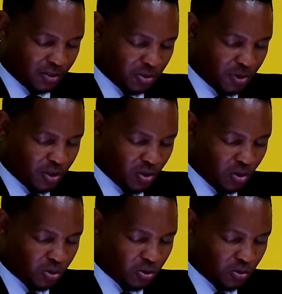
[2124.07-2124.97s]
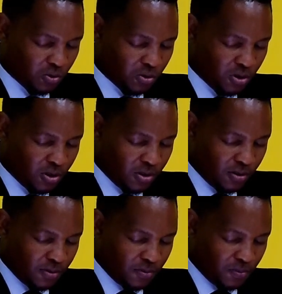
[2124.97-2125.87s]
to be those who
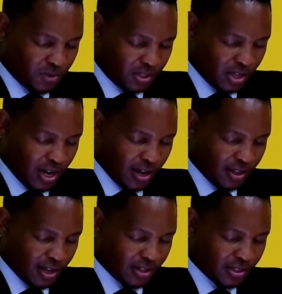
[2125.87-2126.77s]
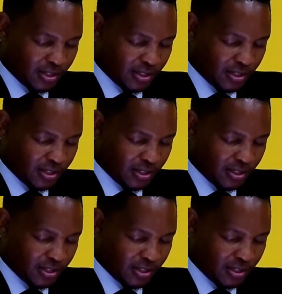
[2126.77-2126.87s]
would say that